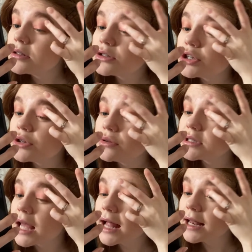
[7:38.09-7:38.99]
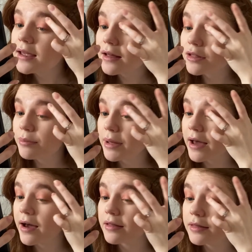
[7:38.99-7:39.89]
choose any other
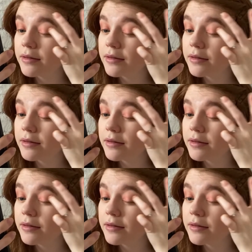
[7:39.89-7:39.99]
path.